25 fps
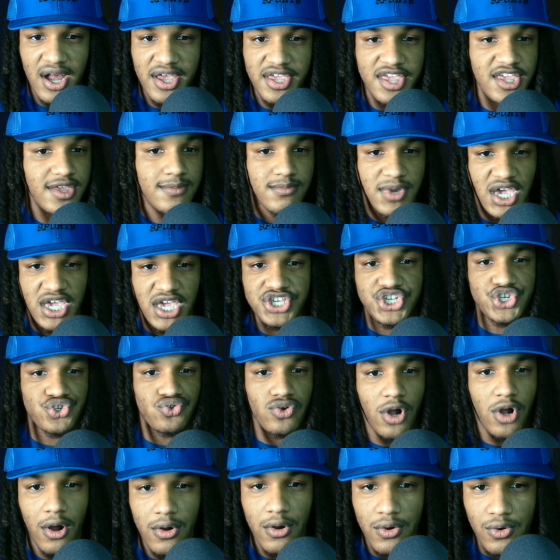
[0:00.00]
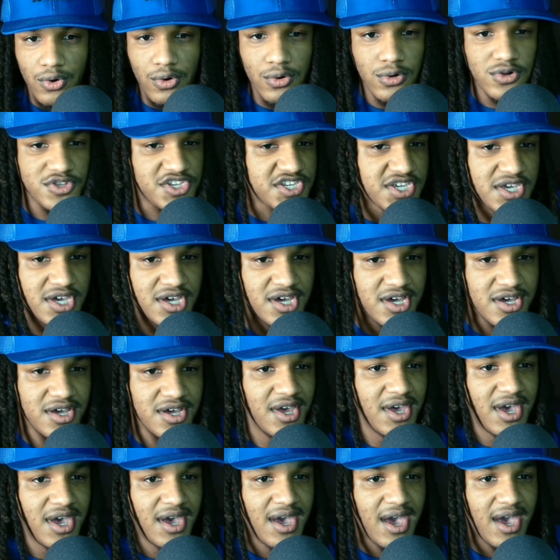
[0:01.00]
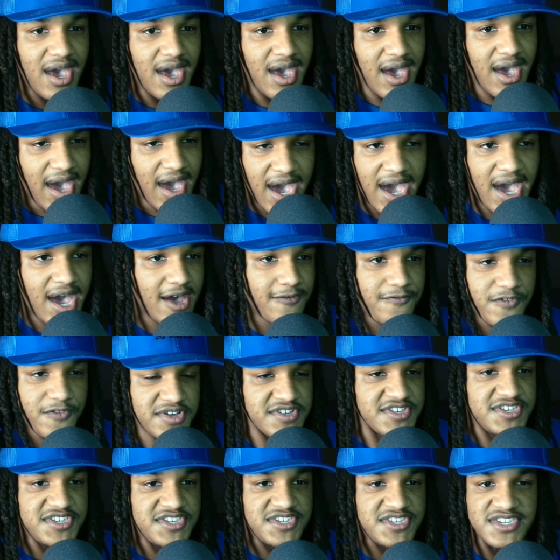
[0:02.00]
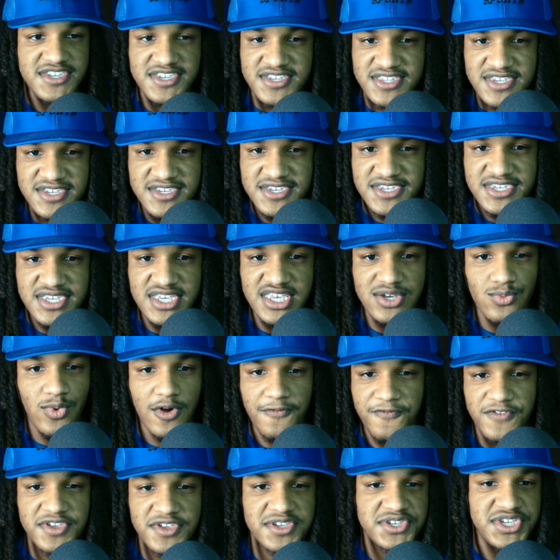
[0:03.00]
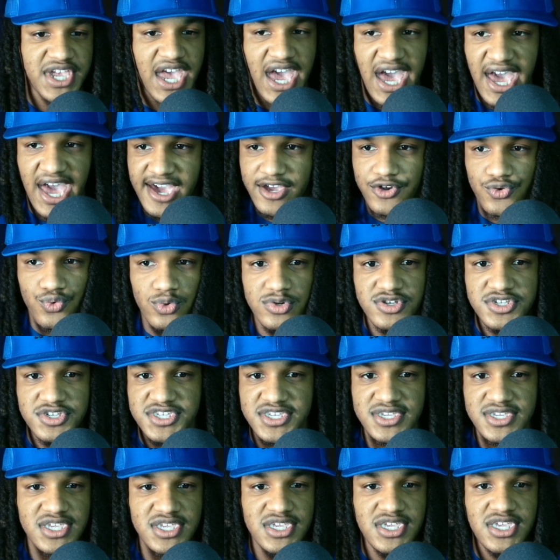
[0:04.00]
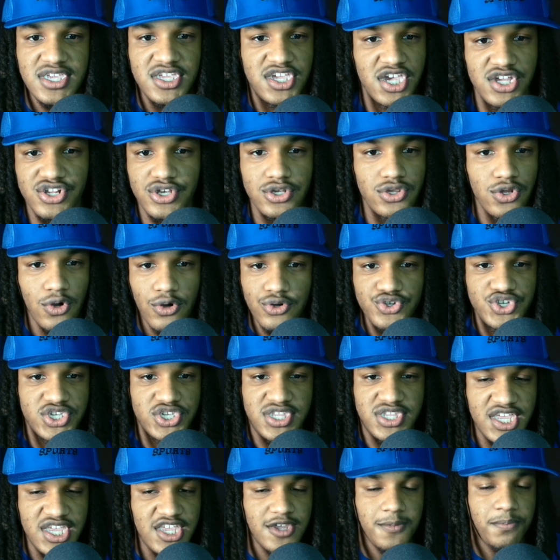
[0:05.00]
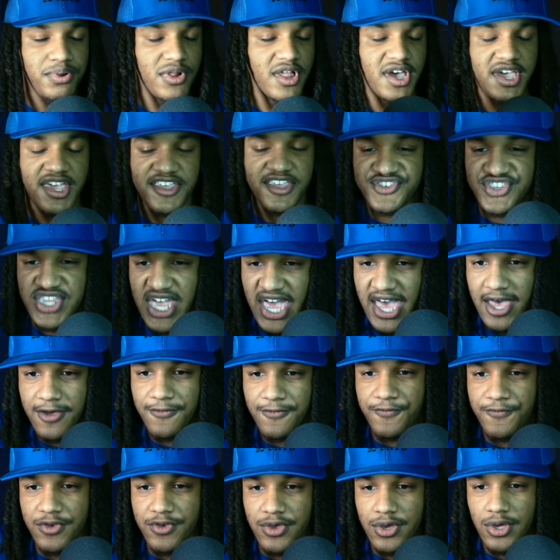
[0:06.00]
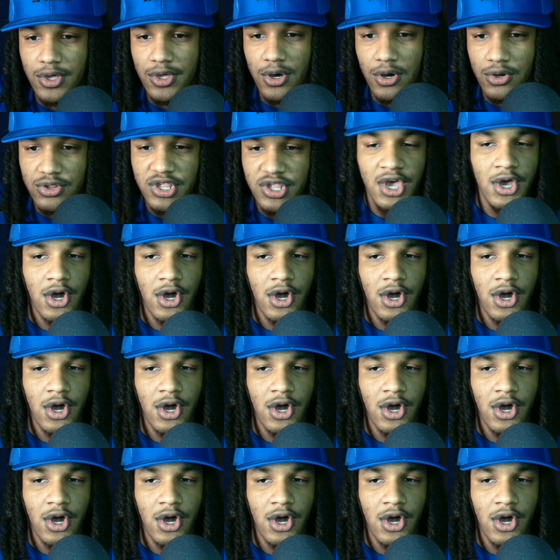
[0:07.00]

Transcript: He may struggle to have consistency with his accuracy, getting those deep plays downfield.